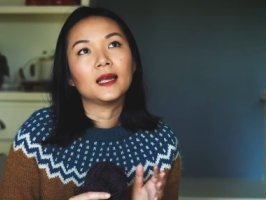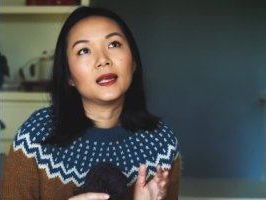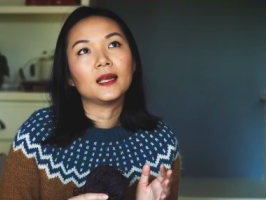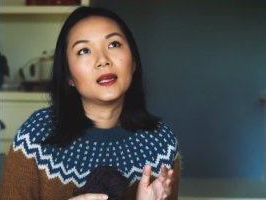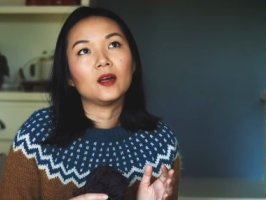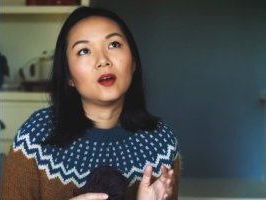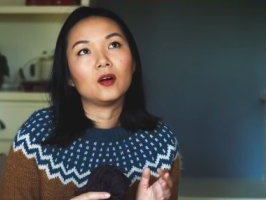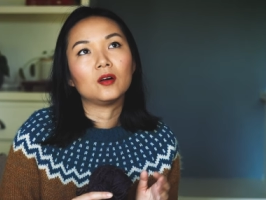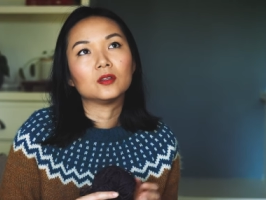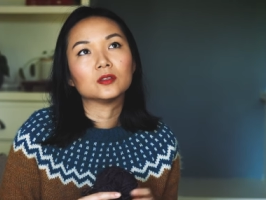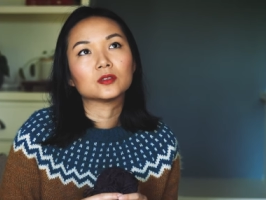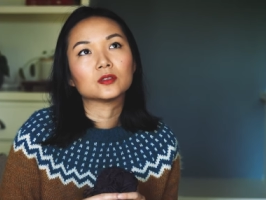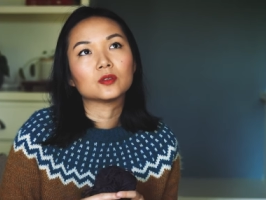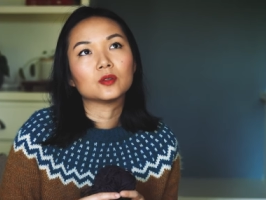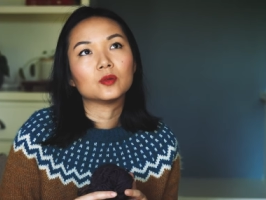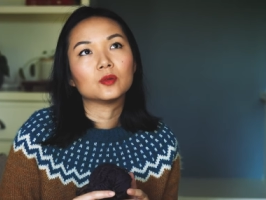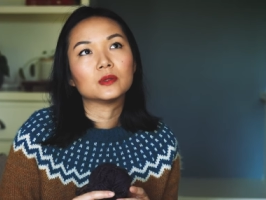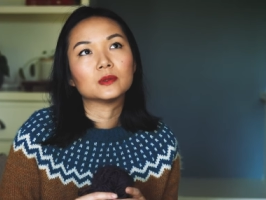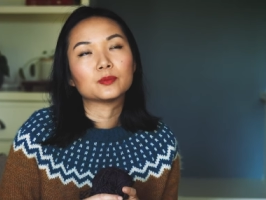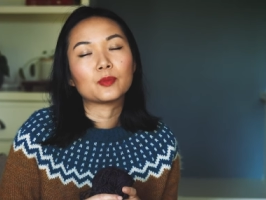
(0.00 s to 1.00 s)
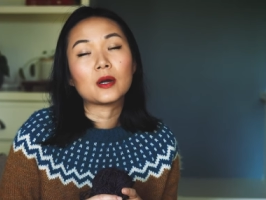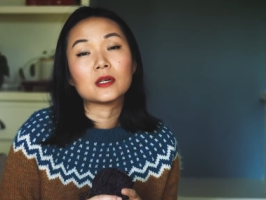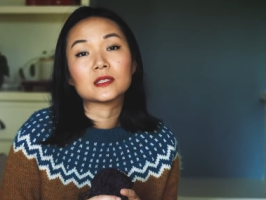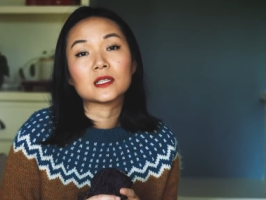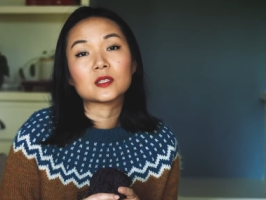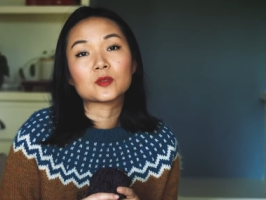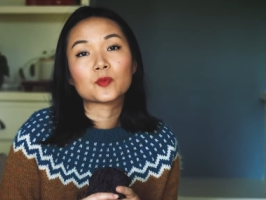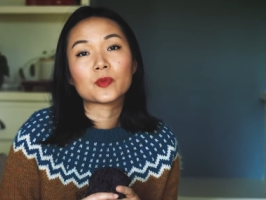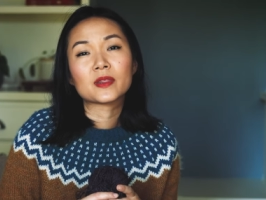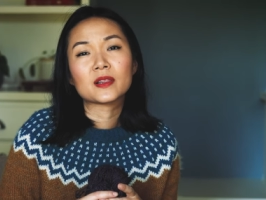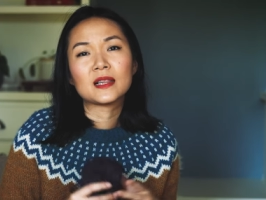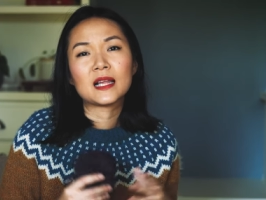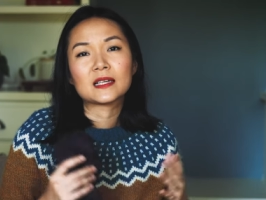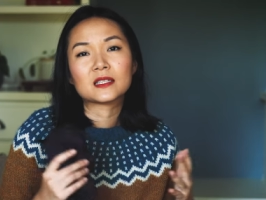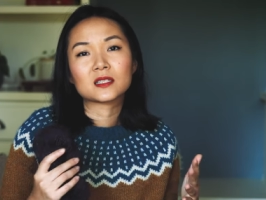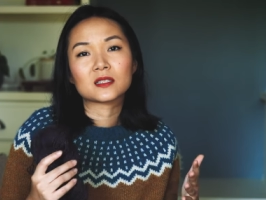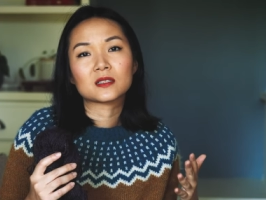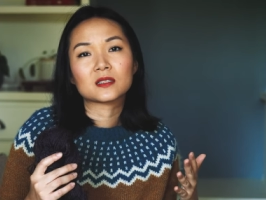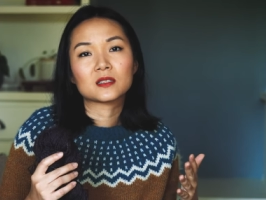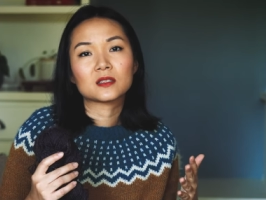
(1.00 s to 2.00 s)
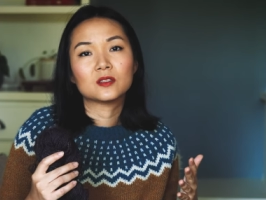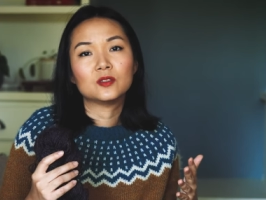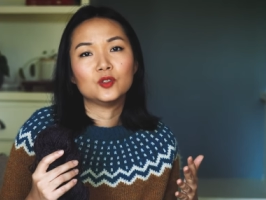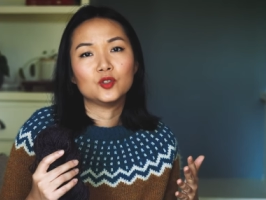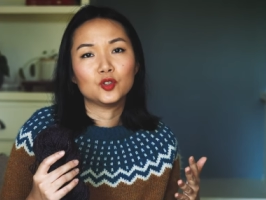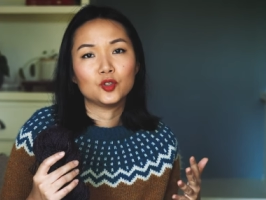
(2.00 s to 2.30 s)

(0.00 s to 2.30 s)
it also was processed with less